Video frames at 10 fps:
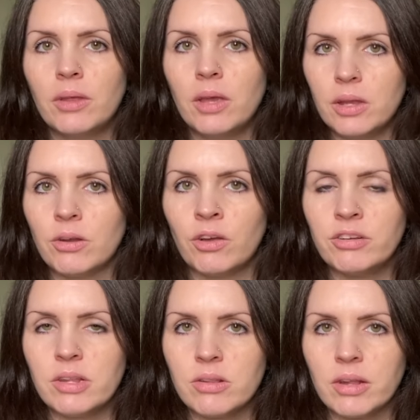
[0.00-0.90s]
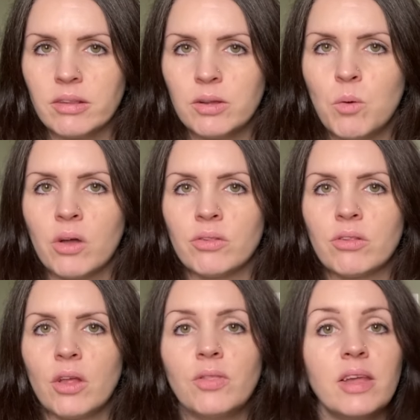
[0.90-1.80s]
in 1961.
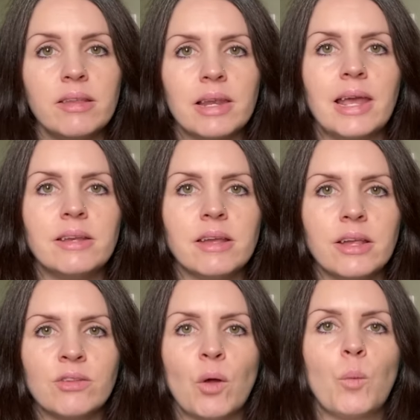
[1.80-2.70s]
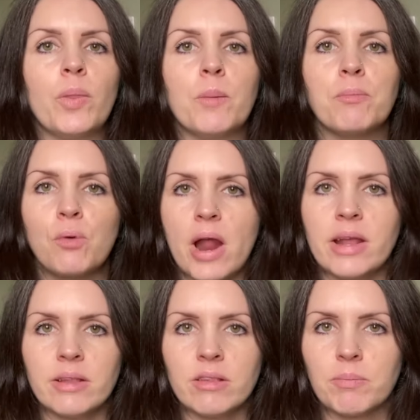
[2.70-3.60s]
So these ladies were the
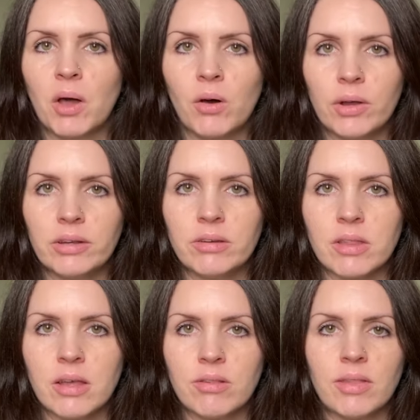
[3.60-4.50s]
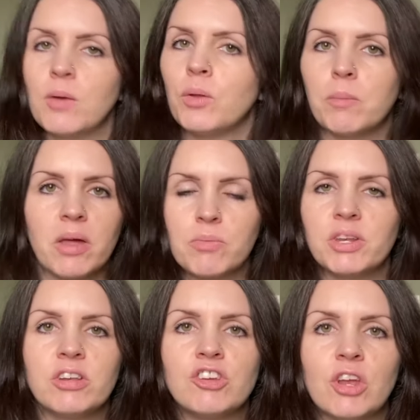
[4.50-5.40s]
brains behind this. They were the
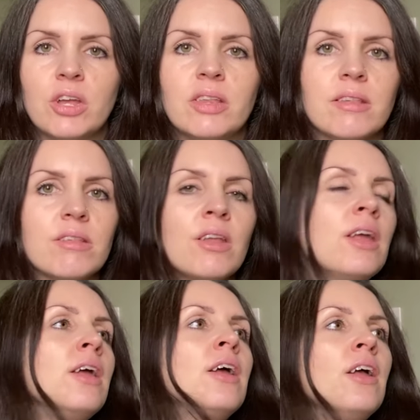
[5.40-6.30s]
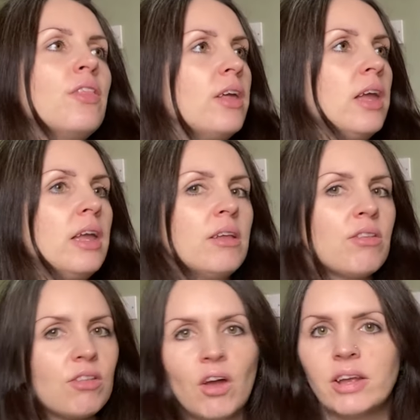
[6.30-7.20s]
mathematicians, the
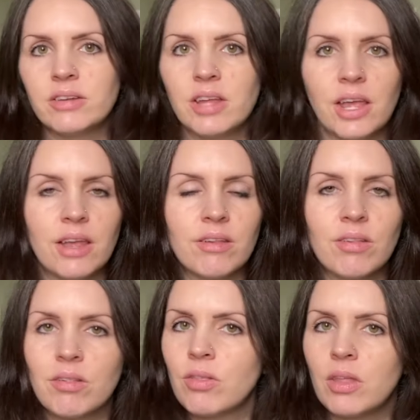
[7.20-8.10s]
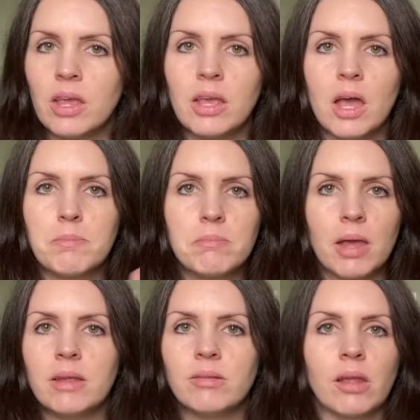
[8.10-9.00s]
scientists, the
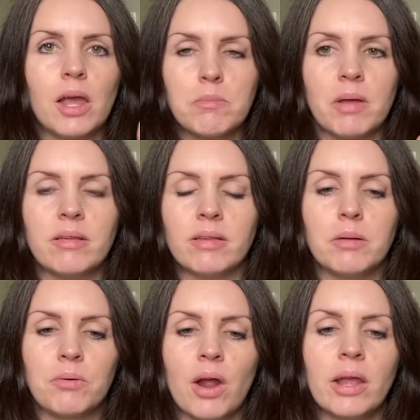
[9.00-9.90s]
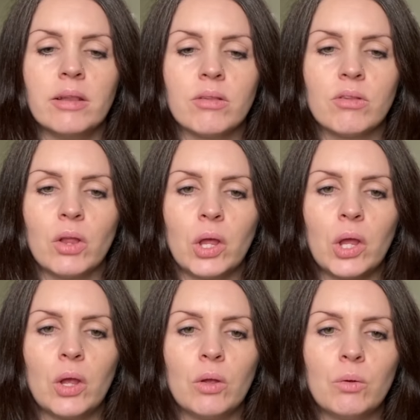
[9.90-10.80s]
amazing brains
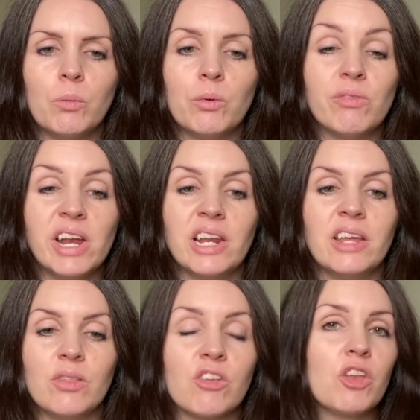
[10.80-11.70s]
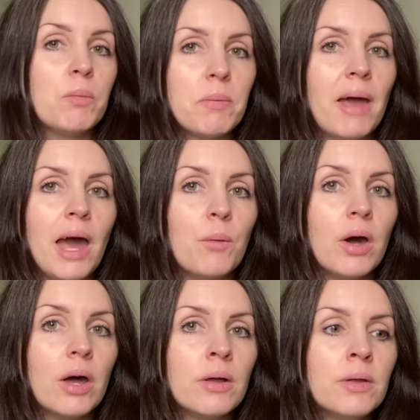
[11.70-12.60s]
who were really the
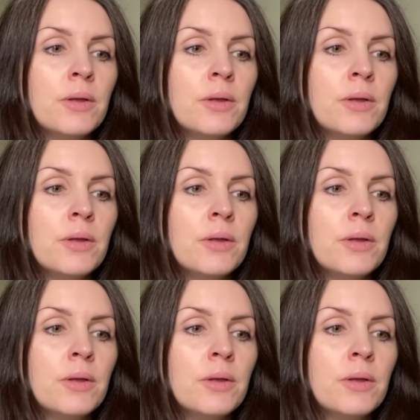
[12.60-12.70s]
superpower